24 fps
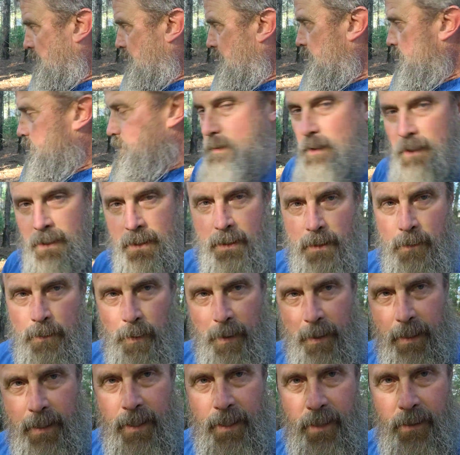So I did
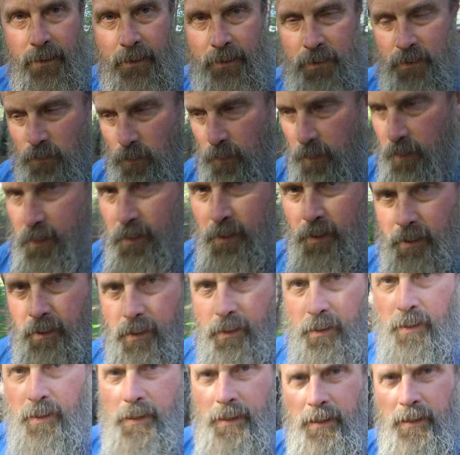break out in a sweat here.